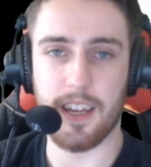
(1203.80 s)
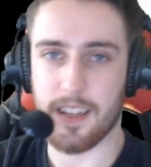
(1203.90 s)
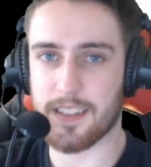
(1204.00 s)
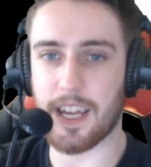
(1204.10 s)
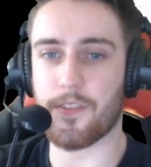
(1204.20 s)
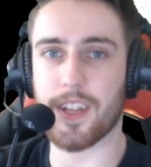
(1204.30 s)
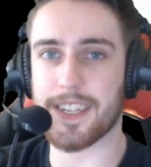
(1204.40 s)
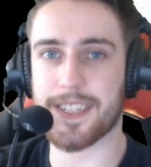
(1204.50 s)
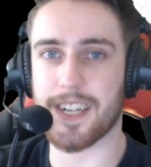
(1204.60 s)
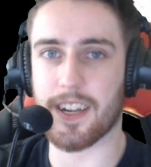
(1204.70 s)
Definitely
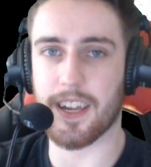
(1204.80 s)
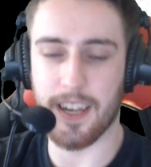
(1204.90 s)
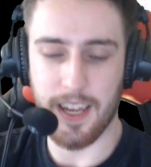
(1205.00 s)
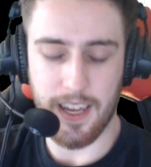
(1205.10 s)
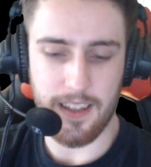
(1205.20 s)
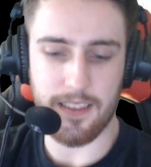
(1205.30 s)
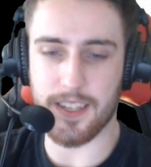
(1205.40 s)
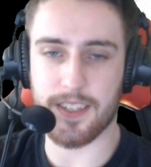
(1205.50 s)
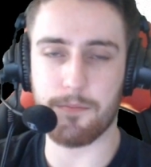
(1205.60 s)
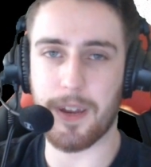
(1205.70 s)
get stuck in.
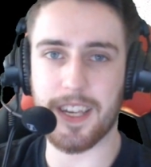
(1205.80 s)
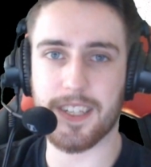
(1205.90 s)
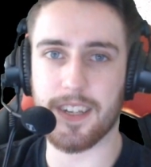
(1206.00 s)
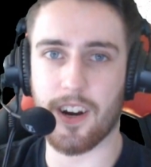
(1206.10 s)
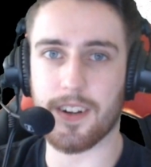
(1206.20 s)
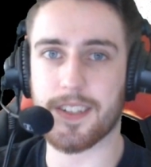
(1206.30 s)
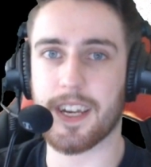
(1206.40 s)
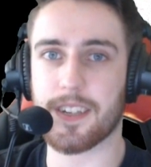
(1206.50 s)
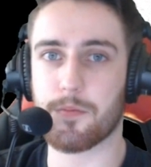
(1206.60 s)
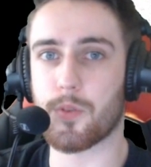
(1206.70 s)
This makes
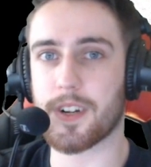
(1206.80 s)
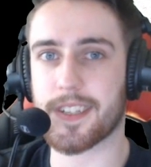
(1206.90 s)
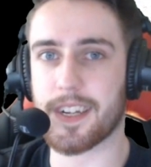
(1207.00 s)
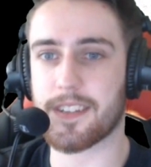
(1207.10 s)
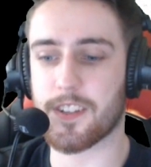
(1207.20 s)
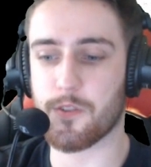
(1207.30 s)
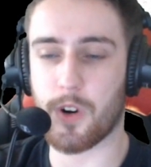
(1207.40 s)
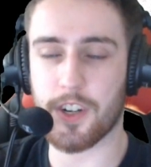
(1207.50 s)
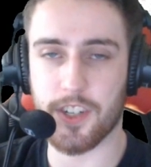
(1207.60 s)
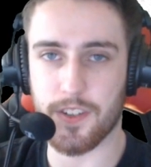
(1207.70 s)
RLCS more exciting to
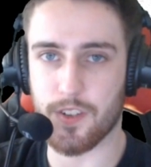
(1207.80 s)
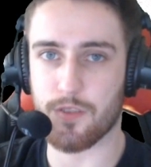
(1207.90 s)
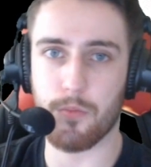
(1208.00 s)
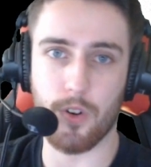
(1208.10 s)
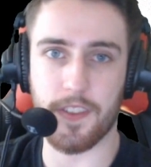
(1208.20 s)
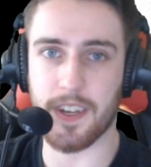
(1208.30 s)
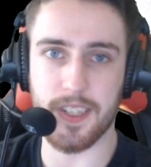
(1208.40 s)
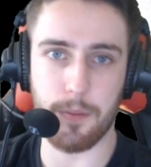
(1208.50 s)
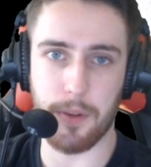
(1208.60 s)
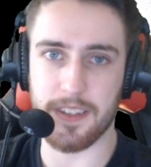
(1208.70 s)
watch because there's more
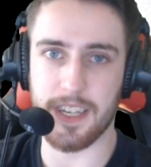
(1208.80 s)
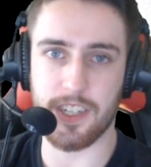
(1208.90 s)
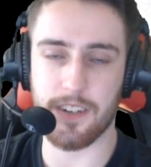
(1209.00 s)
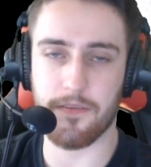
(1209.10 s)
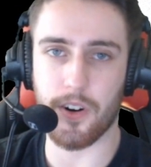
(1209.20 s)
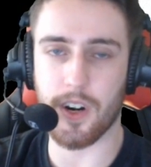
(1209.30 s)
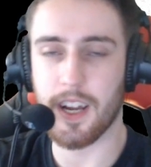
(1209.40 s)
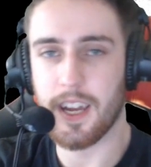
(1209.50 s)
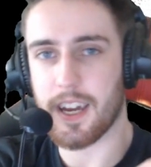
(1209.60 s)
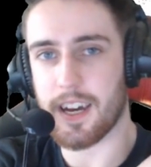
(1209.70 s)
things to pay attention for,
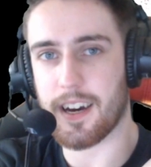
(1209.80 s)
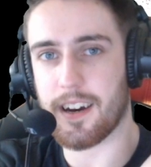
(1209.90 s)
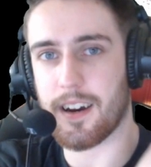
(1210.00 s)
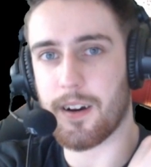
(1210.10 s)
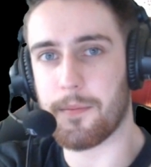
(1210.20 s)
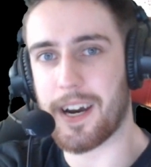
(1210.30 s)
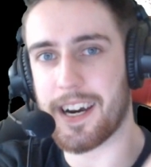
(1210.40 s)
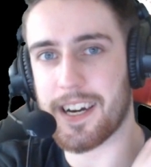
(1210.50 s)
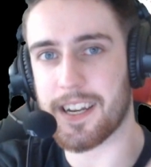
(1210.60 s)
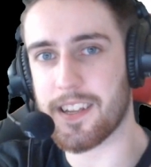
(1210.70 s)

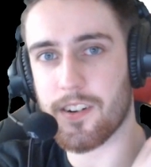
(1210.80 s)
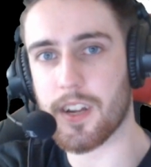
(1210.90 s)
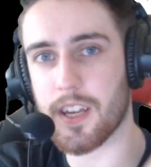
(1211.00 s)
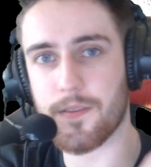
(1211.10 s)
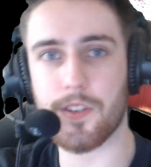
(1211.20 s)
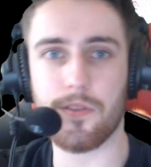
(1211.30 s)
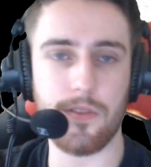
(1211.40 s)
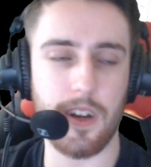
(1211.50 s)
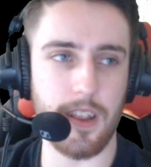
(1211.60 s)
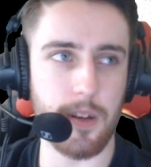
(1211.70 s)
and you know, it gives
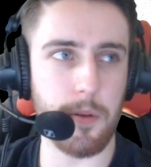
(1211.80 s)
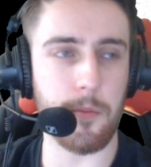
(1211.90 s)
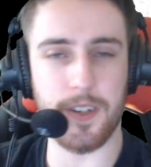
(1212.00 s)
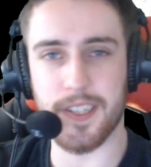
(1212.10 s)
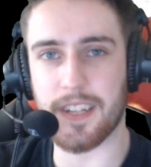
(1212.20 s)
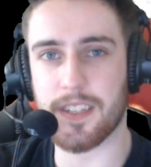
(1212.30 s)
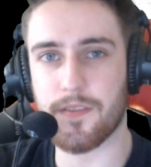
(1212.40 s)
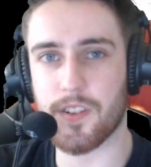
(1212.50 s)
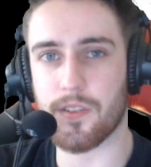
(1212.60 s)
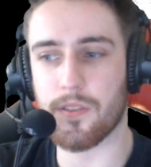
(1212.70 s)
you a little bit more
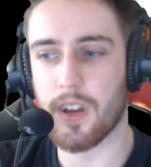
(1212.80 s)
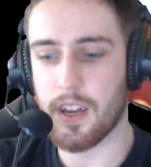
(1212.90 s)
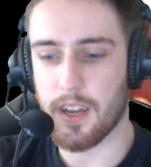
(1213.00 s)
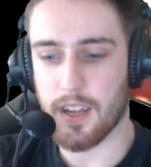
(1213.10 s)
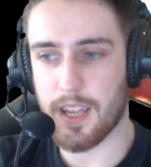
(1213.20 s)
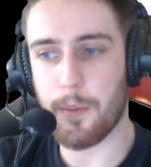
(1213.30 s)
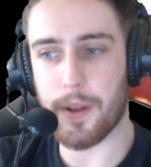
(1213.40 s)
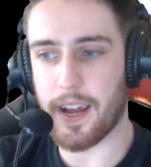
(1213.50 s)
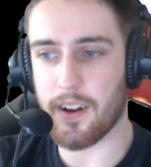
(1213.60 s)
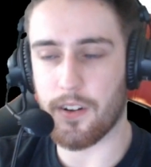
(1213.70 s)
incentive to keep
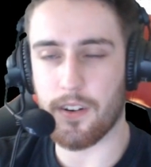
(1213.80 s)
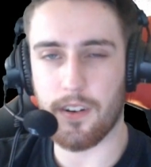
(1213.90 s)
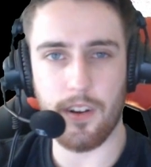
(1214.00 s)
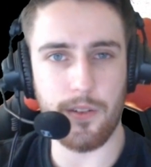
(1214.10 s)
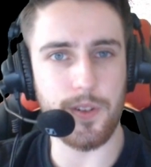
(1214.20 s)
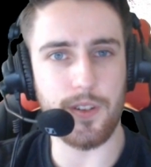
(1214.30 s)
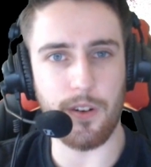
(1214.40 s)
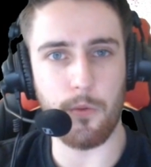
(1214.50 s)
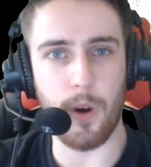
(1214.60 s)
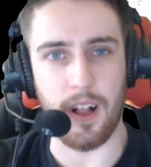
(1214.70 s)
an eye on who's
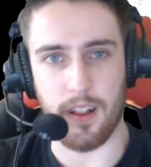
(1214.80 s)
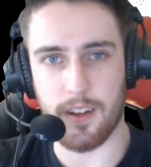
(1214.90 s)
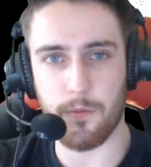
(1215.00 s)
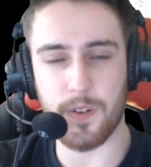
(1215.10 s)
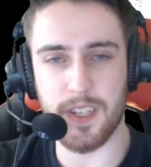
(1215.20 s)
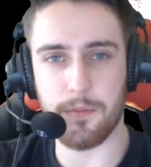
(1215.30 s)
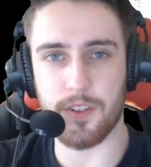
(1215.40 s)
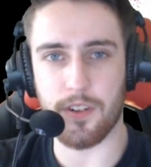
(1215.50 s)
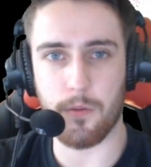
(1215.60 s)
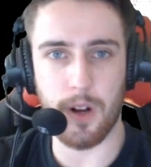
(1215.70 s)
doing well and what teams
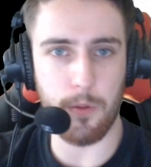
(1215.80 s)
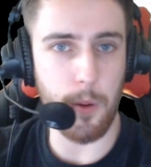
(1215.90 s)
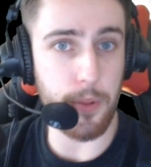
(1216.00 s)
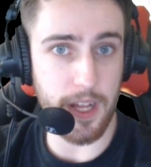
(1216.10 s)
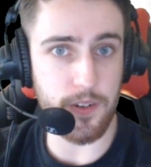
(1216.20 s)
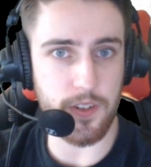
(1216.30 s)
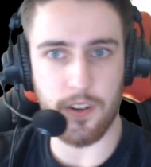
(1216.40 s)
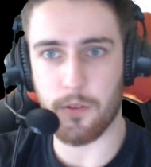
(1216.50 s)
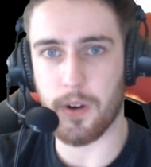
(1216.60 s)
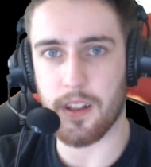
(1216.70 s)
are doing well, what players are
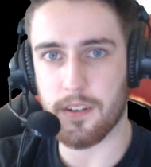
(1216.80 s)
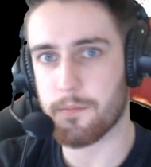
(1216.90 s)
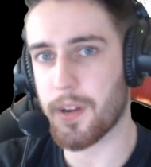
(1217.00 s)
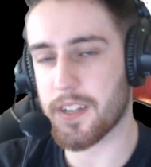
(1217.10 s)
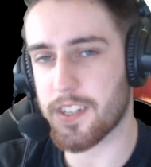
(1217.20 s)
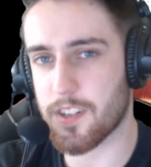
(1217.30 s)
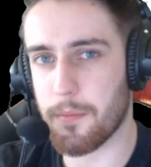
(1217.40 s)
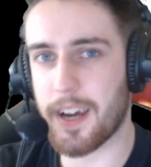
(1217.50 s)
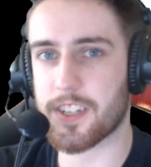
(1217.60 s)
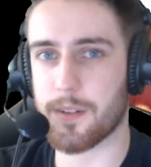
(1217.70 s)
doing well, and paying attention to
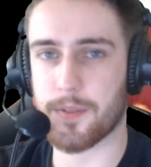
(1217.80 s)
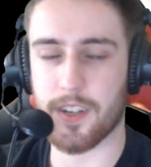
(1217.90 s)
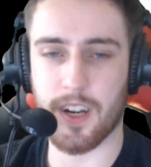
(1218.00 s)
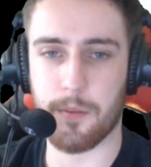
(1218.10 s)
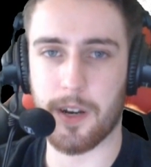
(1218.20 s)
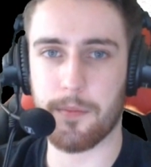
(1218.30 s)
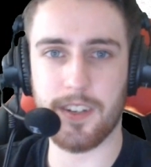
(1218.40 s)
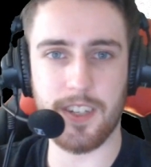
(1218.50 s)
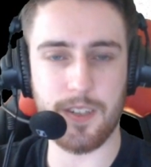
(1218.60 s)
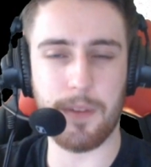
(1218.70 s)
matchups that are coming up.
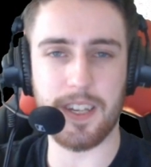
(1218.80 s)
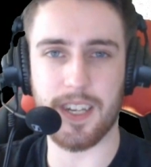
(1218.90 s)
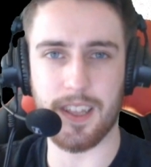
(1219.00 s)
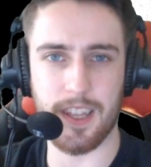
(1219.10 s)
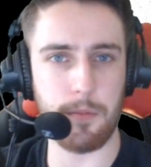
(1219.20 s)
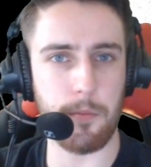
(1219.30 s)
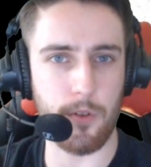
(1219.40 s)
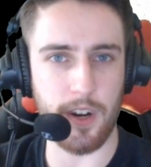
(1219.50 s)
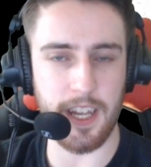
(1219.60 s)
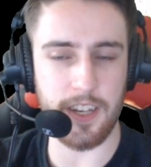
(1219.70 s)
It just makes it a little bit
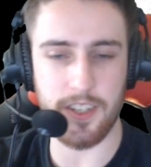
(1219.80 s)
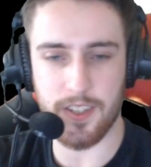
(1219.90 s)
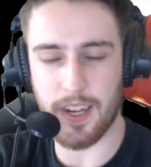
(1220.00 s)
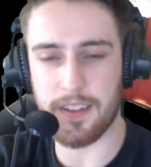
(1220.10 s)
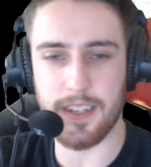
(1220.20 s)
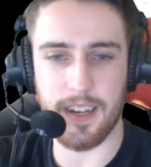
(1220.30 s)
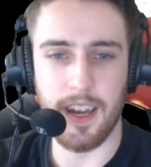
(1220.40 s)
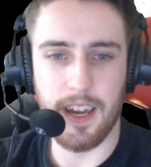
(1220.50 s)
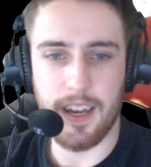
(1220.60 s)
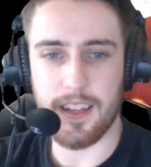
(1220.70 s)
more engaging. So I'd say,
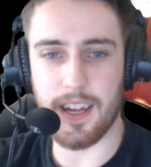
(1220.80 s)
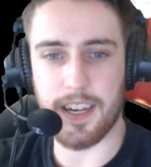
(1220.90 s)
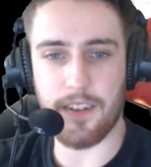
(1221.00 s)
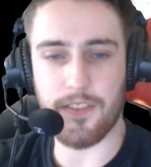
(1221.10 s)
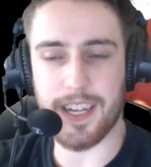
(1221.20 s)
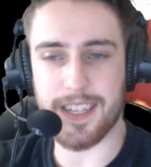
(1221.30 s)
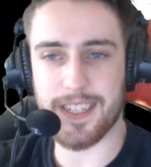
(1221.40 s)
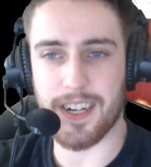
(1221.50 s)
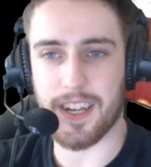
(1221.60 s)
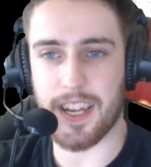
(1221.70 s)
yeah, definitely get
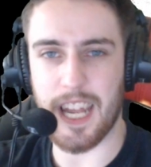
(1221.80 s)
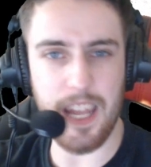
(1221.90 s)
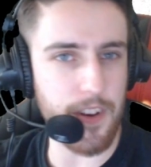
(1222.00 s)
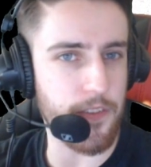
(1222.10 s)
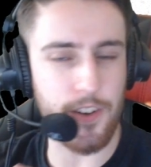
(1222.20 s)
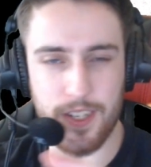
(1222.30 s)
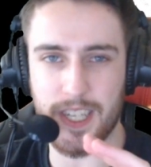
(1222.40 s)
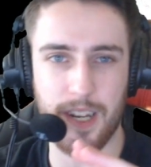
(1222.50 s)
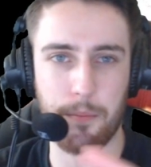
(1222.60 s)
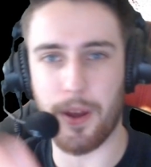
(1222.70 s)
stuck in. Even if you're
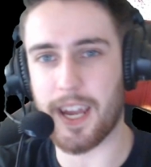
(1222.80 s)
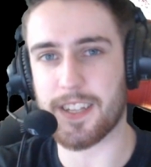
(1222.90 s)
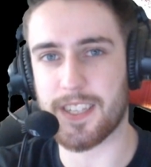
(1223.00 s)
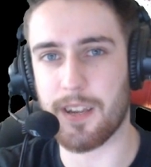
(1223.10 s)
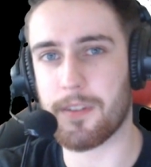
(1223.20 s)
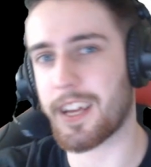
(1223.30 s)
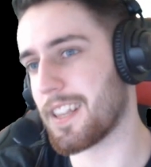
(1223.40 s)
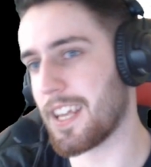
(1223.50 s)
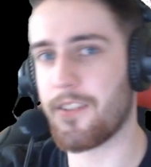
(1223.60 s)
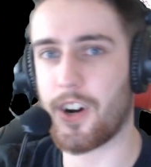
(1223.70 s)
just going to pick a team and
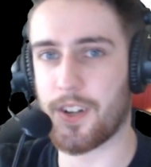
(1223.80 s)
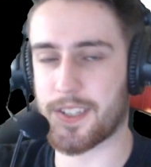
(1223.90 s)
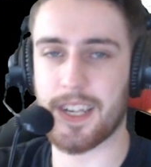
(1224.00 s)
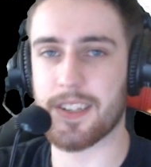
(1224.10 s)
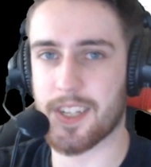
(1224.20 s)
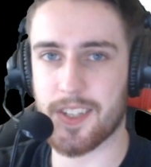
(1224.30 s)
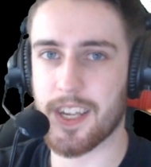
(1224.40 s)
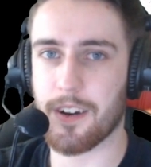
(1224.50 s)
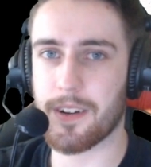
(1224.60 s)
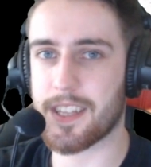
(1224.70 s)
then leave it all season and
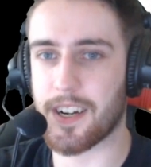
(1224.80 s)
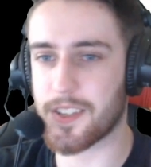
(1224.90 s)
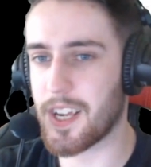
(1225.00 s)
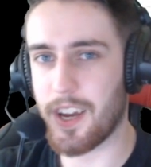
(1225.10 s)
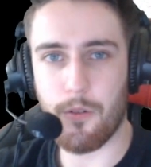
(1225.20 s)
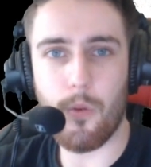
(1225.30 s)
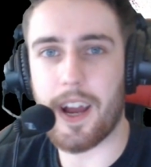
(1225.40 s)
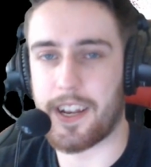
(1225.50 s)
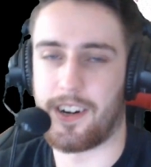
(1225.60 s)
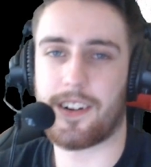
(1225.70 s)
see how it does,
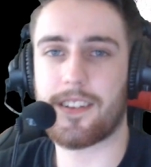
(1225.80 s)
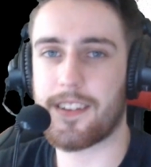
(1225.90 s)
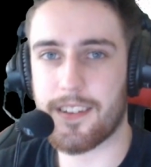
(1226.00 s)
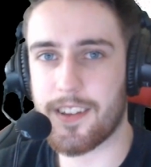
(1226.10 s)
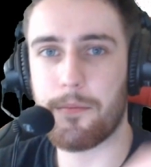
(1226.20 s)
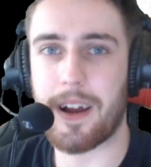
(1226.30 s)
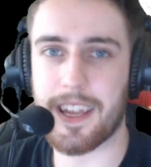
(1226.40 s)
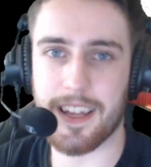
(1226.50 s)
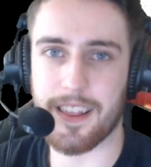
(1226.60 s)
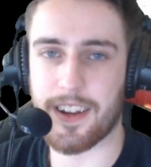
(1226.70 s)
why not? You
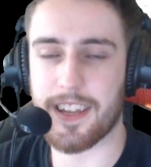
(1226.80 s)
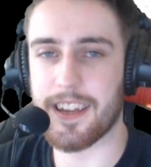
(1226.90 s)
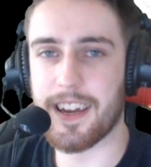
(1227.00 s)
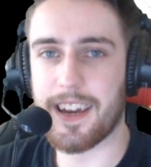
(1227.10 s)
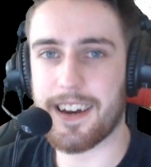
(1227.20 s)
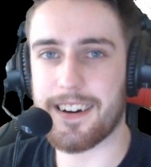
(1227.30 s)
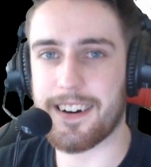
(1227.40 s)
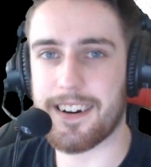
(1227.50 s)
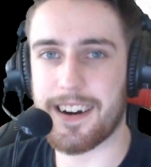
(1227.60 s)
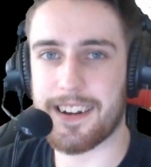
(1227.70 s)
might get lucky
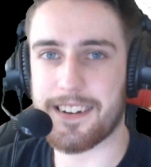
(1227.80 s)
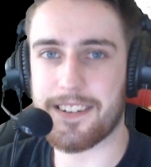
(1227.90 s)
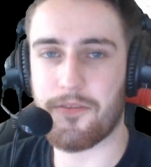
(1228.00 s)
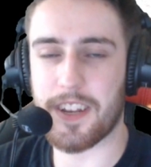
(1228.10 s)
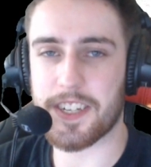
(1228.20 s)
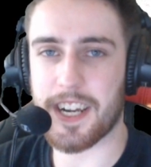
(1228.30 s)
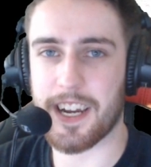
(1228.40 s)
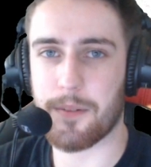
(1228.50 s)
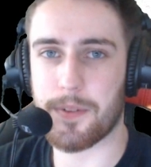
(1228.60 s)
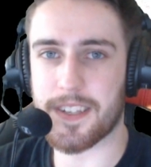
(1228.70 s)
and finish
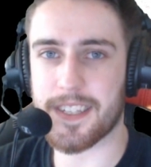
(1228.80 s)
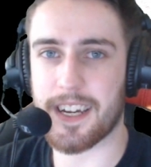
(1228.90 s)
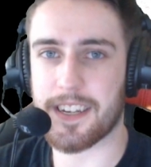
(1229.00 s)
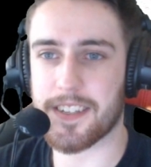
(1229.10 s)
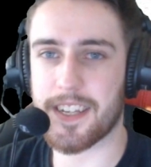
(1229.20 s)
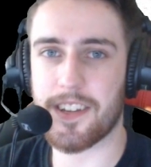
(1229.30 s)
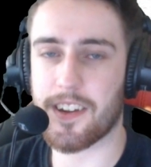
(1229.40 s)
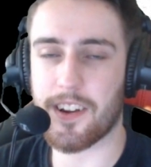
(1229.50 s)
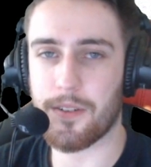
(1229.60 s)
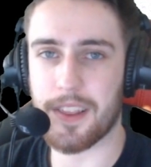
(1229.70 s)
high up in the standings. Then you
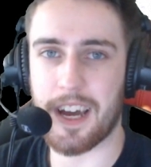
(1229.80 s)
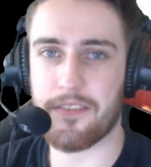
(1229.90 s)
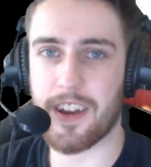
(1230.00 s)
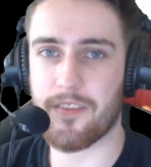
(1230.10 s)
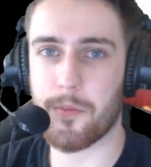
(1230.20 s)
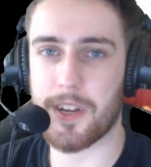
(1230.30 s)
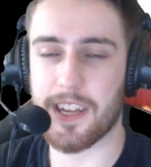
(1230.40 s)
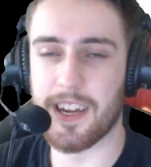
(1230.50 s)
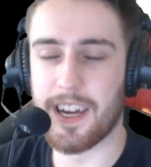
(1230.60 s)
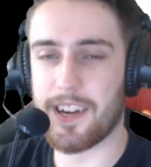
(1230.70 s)
can go and laugh at
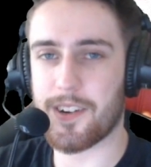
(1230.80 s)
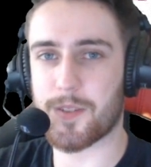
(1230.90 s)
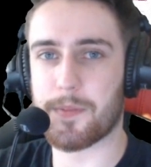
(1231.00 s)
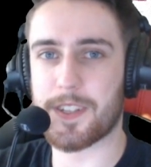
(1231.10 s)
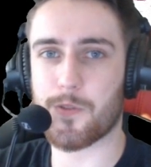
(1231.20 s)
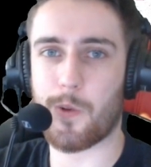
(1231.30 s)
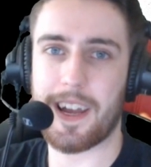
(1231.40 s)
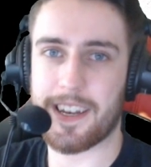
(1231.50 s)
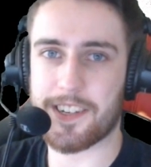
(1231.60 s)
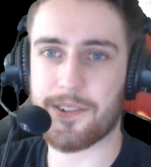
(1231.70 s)
everybody who's been
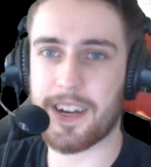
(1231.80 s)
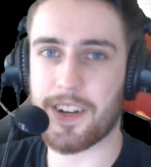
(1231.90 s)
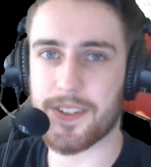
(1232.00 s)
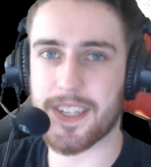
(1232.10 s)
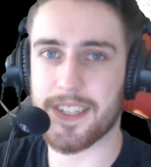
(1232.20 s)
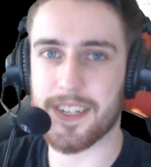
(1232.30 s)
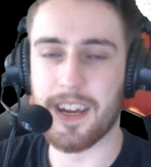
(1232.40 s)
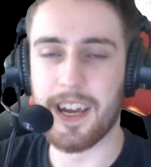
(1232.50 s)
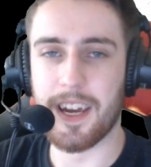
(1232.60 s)
sweating and trying all season.